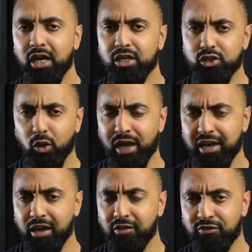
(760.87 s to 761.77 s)
So
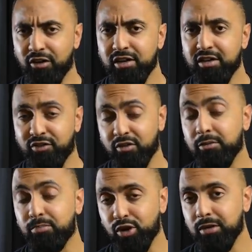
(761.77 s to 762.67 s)
a very, very
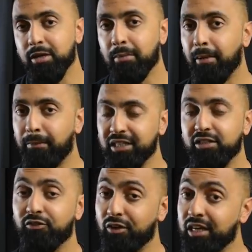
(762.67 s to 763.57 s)
premium but
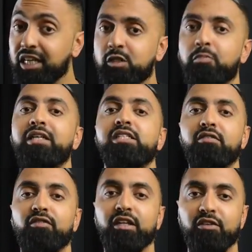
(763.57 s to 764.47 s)
very
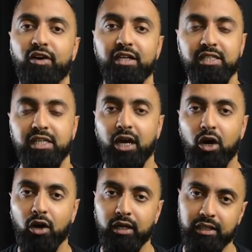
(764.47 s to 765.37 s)
expensive device here
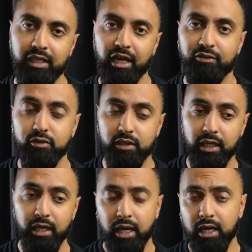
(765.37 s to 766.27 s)
on the iPhone 10.